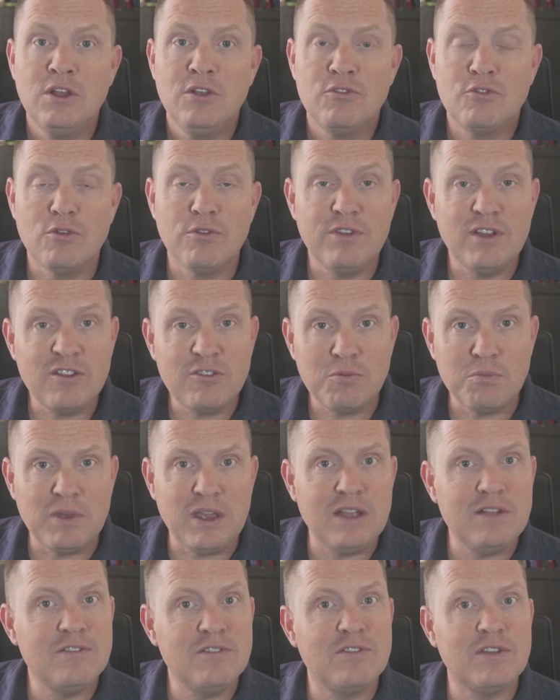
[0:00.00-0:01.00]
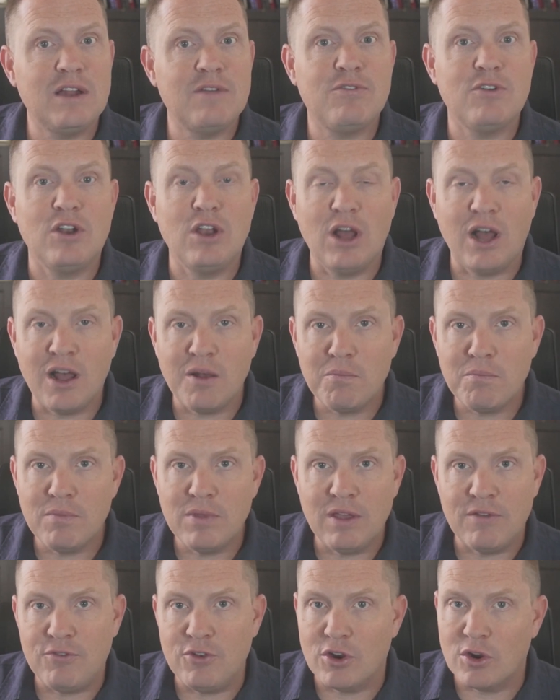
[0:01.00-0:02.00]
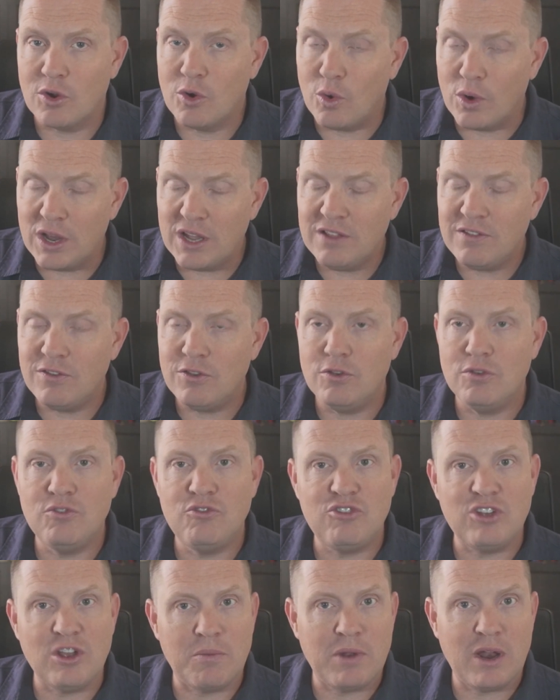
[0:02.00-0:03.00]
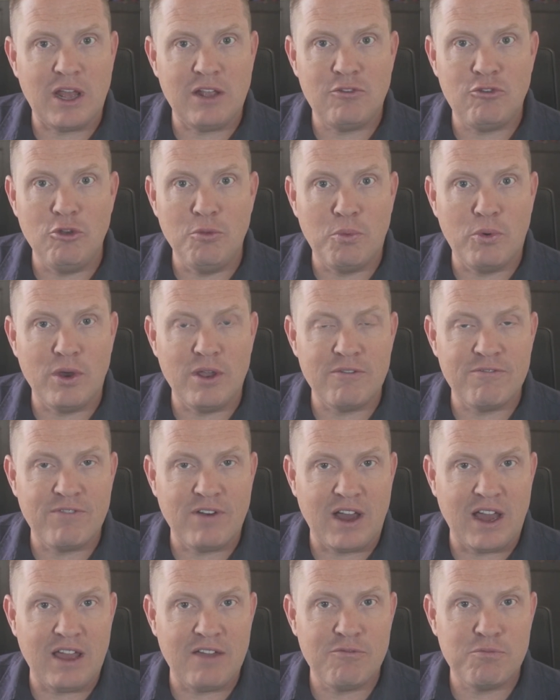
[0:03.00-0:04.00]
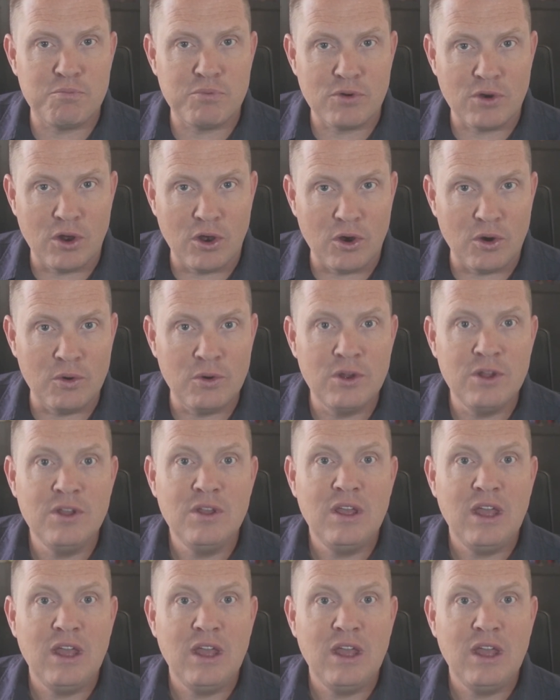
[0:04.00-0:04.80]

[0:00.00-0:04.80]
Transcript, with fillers: So this means that if you're not if you're going to use Gemini 2.5 Pro